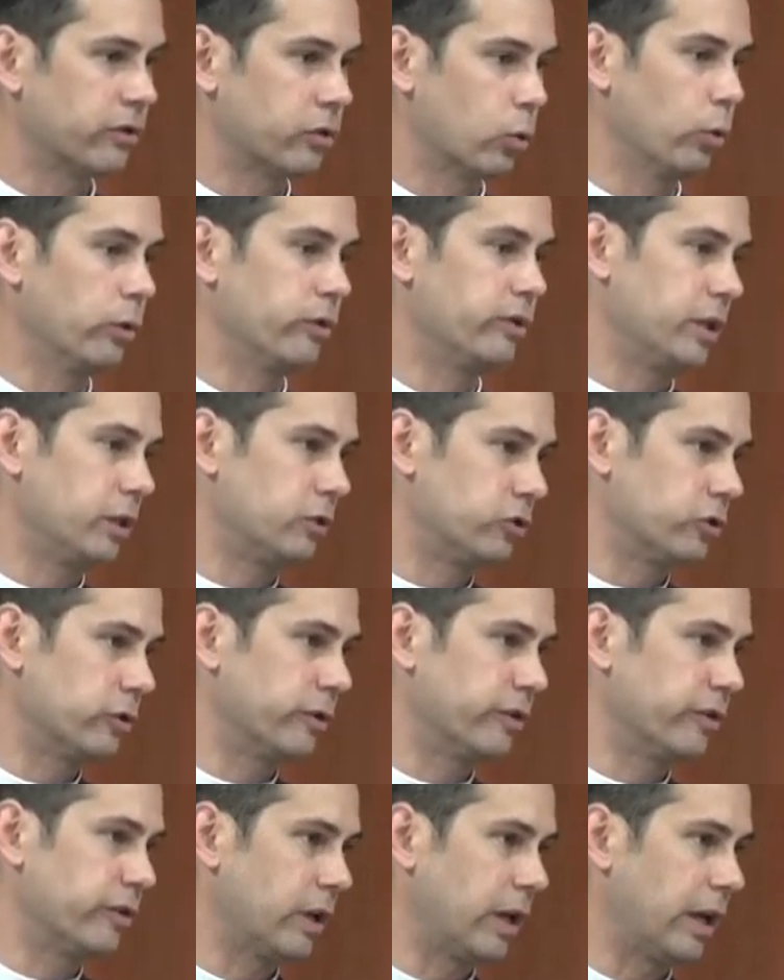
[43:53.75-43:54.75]
school
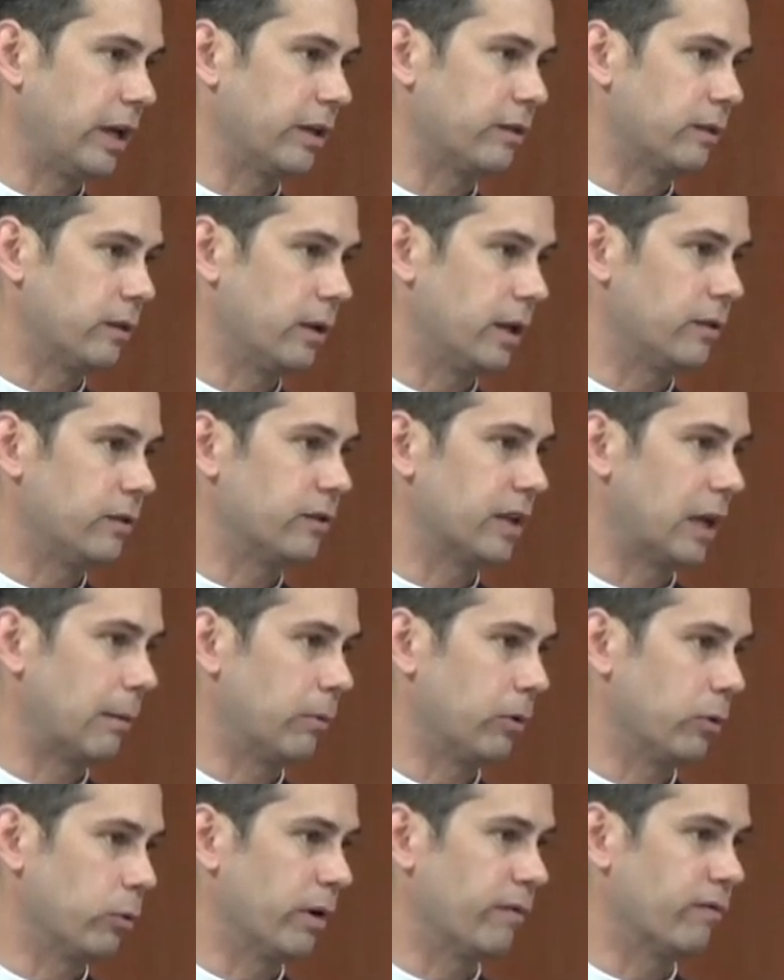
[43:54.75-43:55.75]
teachers at, at the time
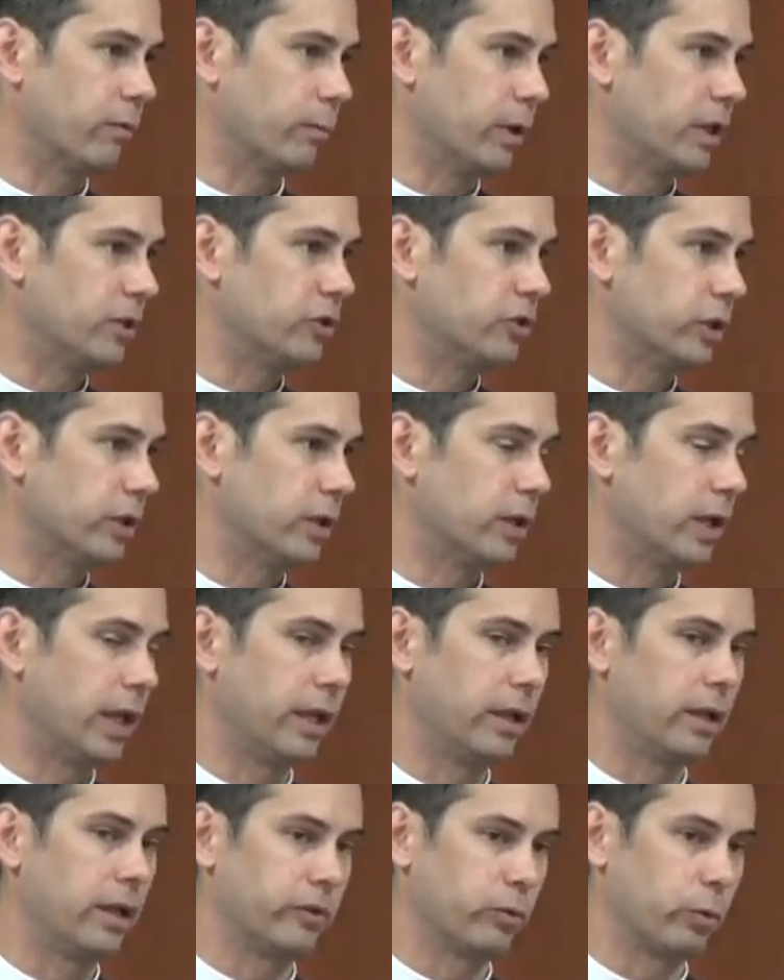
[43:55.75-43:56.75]
of the Reformation
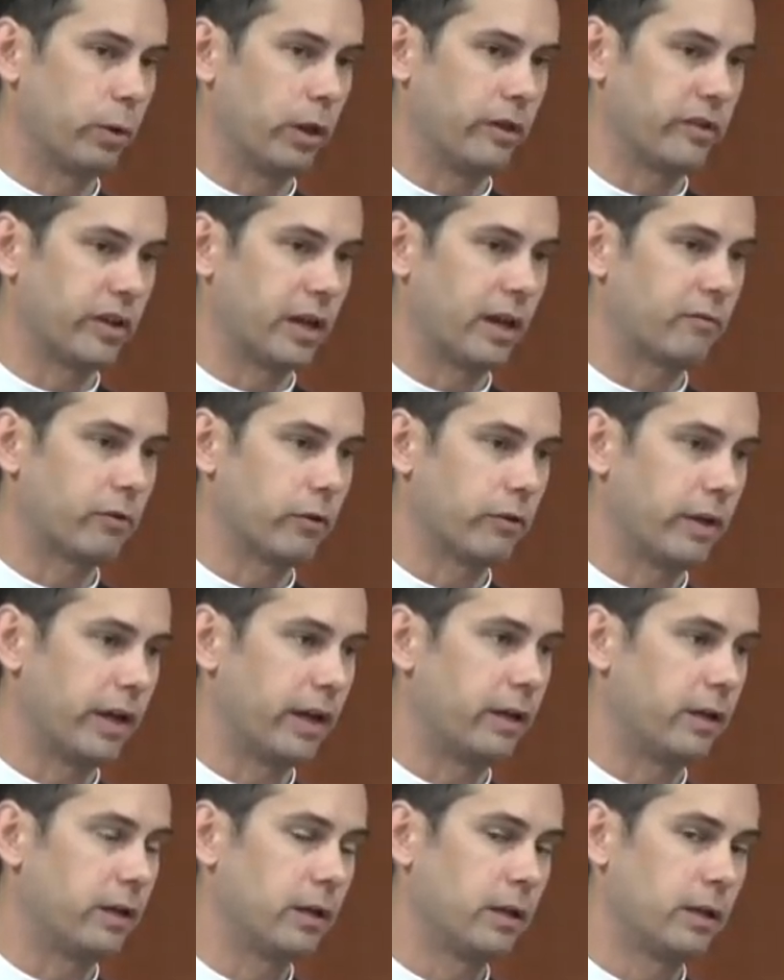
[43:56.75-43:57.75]
as well as after
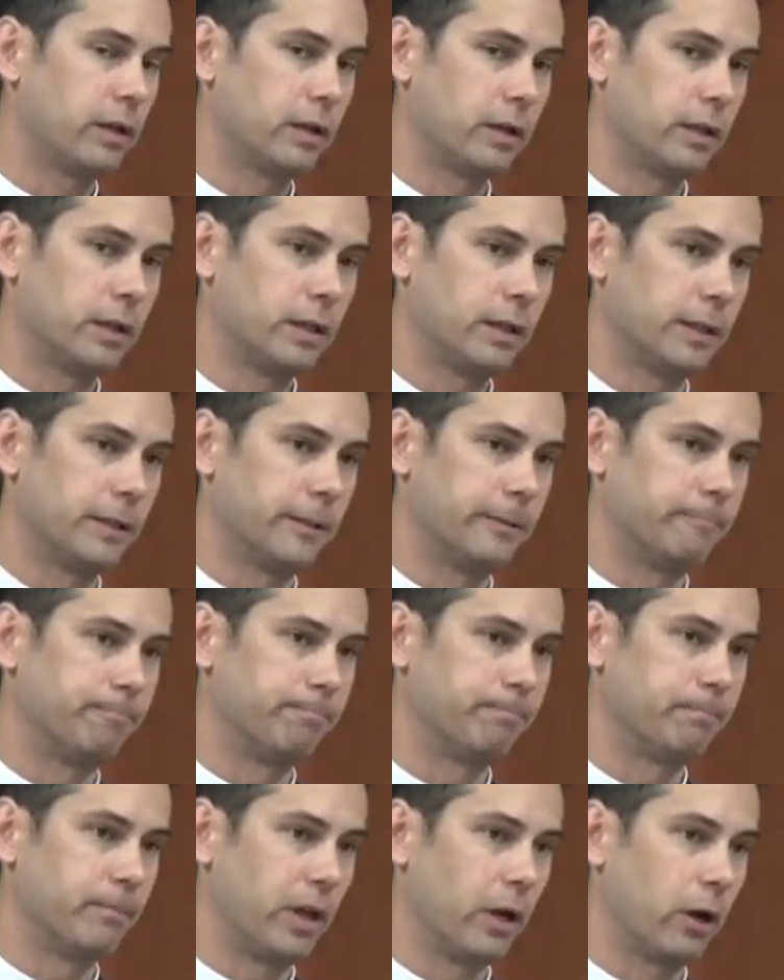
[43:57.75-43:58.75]
that. Um,
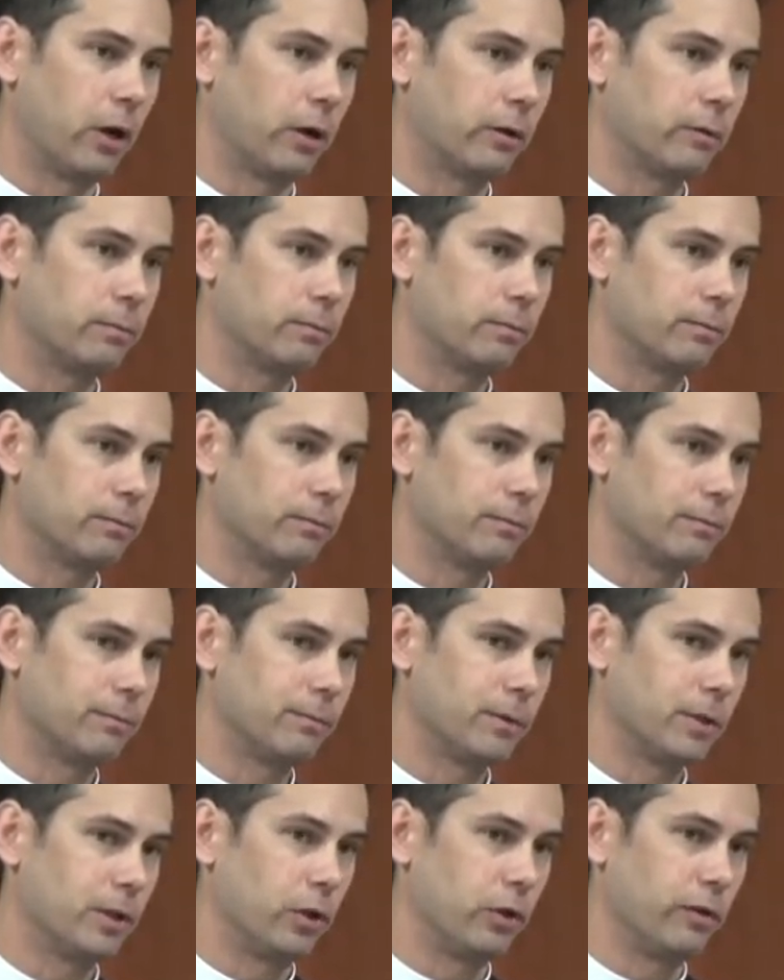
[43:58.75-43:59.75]
they are,
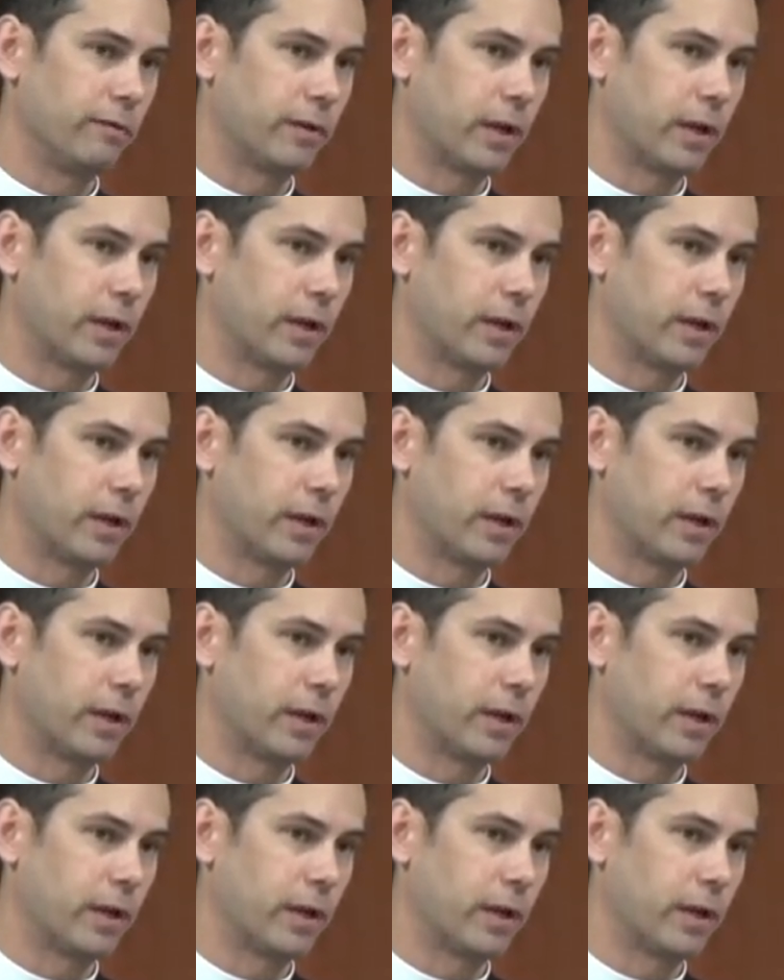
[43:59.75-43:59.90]
you know, you've